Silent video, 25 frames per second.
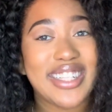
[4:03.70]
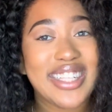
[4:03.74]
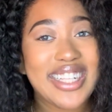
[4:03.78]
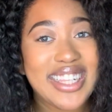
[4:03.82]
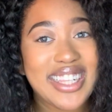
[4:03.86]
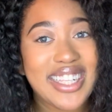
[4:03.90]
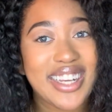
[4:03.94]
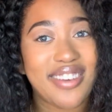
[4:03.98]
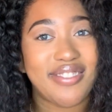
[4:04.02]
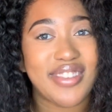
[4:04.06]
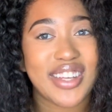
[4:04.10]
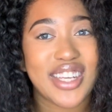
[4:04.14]

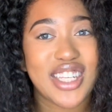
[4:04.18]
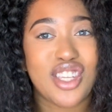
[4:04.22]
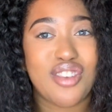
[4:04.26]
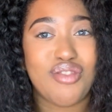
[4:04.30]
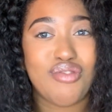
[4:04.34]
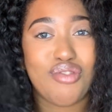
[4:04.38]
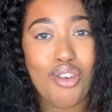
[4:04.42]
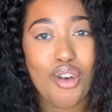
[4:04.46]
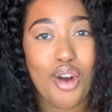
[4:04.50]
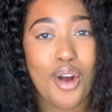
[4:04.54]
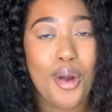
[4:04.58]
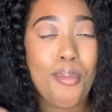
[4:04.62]
love this
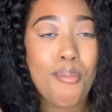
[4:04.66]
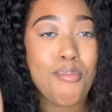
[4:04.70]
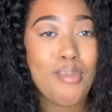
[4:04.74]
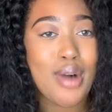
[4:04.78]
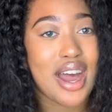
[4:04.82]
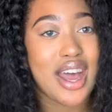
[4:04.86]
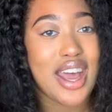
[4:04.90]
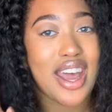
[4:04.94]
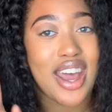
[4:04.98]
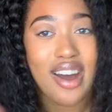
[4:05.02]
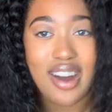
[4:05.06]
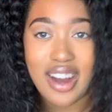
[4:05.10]
for
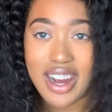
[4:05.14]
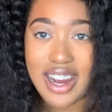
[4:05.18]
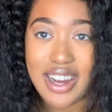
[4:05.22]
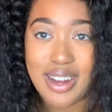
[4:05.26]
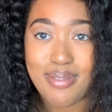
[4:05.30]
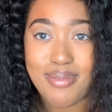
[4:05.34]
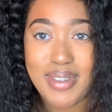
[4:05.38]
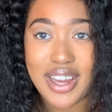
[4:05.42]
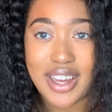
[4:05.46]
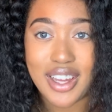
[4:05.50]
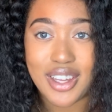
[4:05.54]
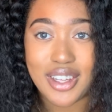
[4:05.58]
my eye
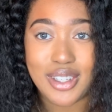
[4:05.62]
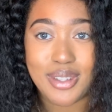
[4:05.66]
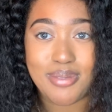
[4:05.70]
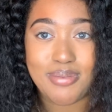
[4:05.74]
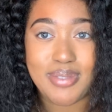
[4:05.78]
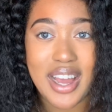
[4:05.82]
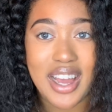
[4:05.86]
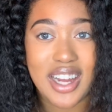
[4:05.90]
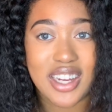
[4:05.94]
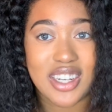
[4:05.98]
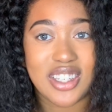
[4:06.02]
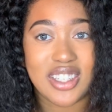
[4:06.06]
makeup.
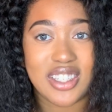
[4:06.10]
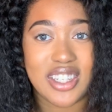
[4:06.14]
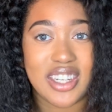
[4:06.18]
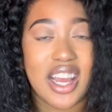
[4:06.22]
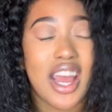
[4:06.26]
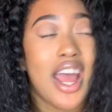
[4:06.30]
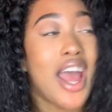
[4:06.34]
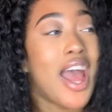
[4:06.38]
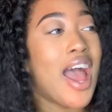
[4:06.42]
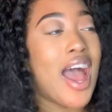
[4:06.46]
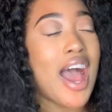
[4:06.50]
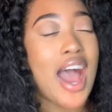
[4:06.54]
Actually,
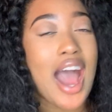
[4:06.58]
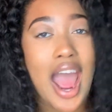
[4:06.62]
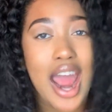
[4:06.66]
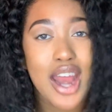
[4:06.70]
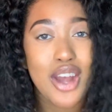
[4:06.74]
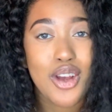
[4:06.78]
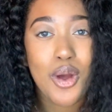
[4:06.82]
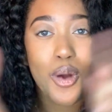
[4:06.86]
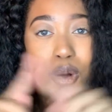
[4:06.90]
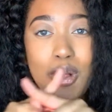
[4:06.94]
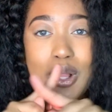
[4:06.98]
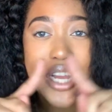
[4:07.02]
I
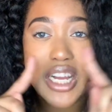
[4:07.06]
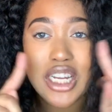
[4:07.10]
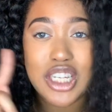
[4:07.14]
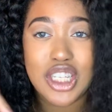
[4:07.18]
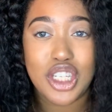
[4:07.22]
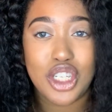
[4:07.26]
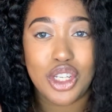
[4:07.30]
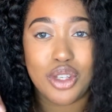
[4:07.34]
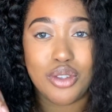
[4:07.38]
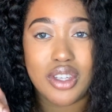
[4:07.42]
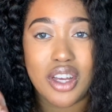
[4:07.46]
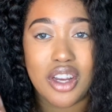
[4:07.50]
don't like to
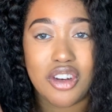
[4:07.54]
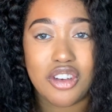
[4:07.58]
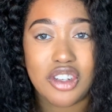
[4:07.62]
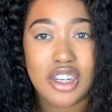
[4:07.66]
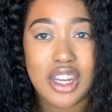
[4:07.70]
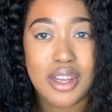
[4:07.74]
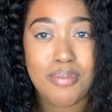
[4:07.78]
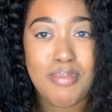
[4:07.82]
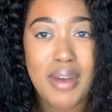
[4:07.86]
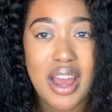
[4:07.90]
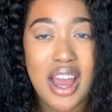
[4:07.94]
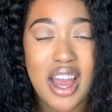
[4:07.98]
use it
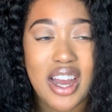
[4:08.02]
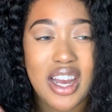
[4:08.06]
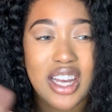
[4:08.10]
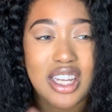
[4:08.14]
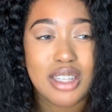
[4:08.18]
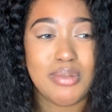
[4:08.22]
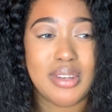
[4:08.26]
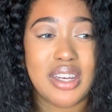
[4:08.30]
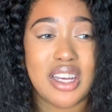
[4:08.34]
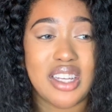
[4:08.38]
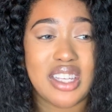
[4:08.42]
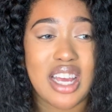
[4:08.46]
underneath my eyes
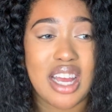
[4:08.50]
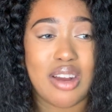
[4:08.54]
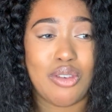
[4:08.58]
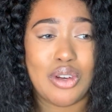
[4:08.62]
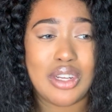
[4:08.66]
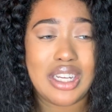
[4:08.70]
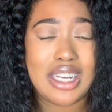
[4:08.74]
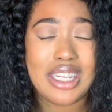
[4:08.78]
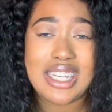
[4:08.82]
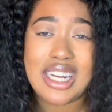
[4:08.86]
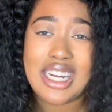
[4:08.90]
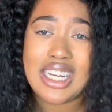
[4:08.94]
because I
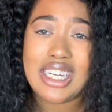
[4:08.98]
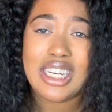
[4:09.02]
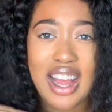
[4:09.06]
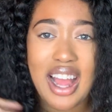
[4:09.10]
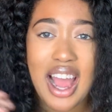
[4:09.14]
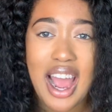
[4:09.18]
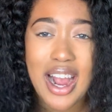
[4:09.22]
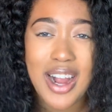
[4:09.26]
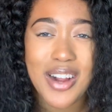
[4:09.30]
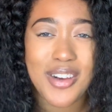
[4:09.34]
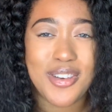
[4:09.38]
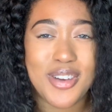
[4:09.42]
really like
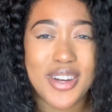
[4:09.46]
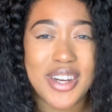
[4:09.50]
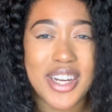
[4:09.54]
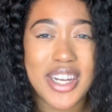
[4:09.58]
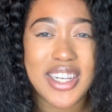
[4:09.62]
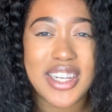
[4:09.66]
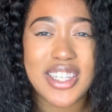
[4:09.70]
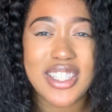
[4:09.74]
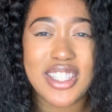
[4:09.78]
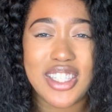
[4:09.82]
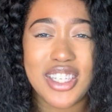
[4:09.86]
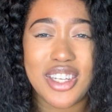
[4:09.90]
hydrating
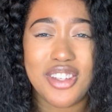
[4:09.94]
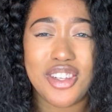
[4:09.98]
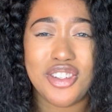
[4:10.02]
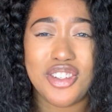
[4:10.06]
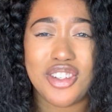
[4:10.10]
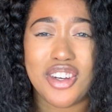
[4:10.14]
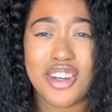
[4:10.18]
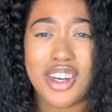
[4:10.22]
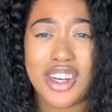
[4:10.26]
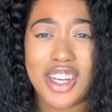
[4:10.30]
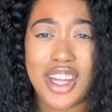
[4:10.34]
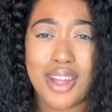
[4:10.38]
concealers
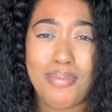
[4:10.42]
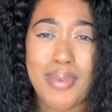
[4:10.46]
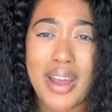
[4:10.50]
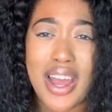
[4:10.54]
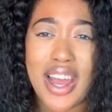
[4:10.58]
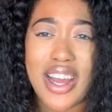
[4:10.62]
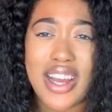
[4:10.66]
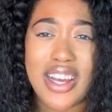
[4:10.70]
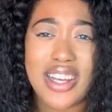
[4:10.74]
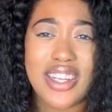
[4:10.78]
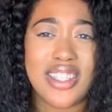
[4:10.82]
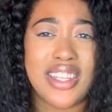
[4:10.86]
underneath my
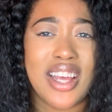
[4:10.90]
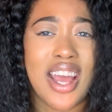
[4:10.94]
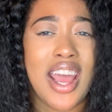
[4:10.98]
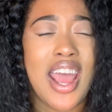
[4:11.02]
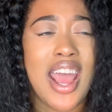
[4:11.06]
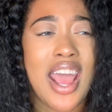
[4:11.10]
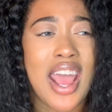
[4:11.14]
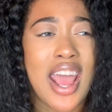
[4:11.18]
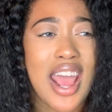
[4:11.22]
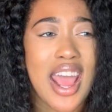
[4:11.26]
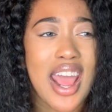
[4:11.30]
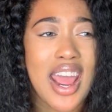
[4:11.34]
eyes,
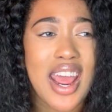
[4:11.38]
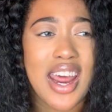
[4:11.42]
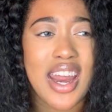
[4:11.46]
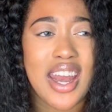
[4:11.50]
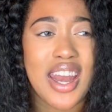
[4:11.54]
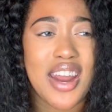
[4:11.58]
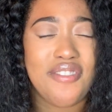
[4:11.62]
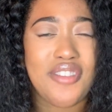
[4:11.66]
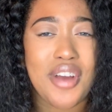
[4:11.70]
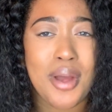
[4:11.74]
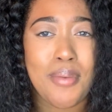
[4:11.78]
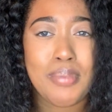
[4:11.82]
and
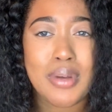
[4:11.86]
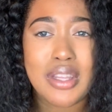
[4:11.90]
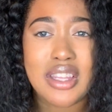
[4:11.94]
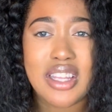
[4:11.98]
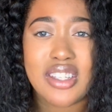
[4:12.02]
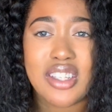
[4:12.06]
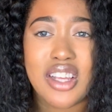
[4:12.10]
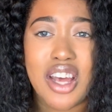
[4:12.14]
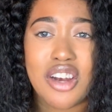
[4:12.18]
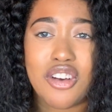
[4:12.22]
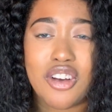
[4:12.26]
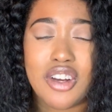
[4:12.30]
if I put
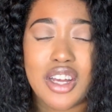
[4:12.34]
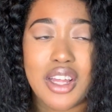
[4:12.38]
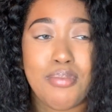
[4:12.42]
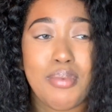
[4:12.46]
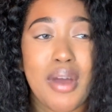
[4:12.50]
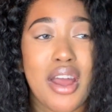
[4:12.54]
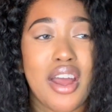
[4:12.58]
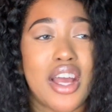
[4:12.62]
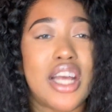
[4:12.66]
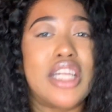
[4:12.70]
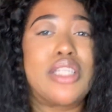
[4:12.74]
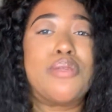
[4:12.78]
this underneath
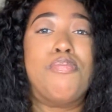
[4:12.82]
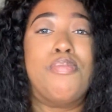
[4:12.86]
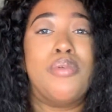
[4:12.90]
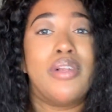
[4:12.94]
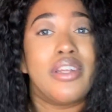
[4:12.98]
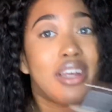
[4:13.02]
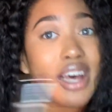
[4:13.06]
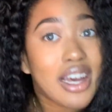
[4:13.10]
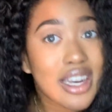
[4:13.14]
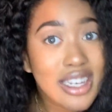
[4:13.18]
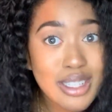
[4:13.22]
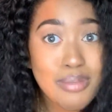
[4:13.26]
my eyes
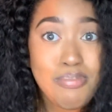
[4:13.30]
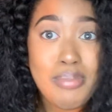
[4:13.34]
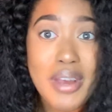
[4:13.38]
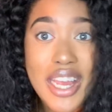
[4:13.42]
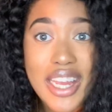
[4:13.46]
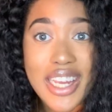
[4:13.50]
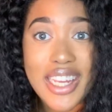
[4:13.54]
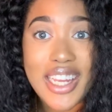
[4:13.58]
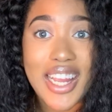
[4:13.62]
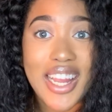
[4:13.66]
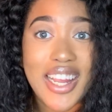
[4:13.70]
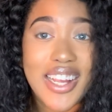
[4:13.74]
plus
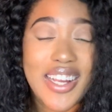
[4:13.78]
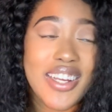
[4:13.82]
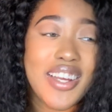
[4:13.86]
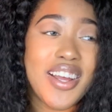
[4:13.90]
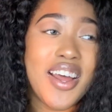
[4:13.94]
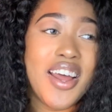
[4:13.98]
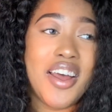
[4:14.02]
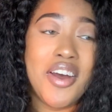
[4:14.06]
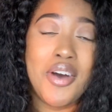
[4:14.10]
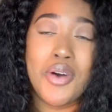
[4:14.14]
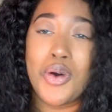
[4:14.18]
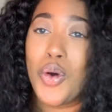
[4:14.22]
baking,
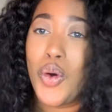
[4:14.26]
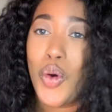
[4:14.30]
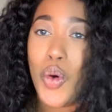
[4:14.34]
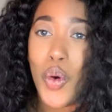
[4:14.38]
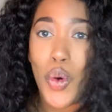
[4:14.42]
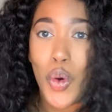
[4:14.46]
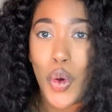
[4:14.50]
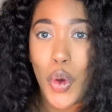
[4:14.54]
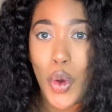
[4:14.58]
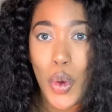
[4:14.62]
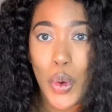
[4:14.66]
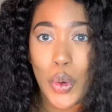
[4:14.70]

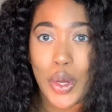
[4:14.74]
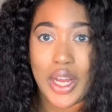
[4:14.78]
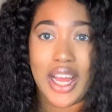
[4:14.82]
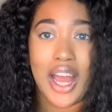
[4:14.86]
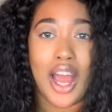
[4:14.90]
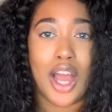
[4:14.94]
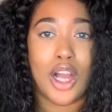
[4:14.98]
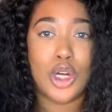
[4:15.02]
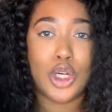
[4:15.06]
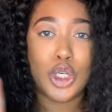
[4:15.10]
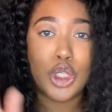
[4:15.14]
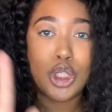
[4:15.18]
ooh
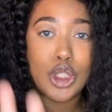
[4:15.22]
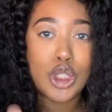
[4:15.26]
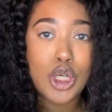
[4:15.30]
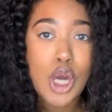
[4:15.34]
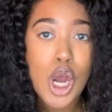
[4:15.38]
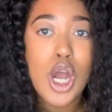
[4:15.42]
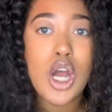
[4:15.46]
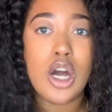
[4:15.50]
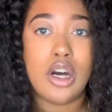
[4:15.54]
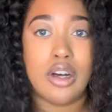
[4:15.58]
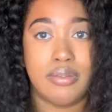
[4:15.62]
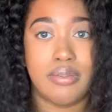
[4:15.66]

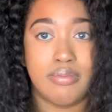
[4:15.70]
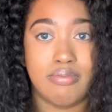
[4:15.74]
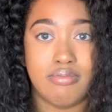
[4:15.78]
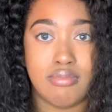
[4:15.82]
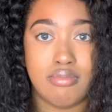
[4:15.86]
girl,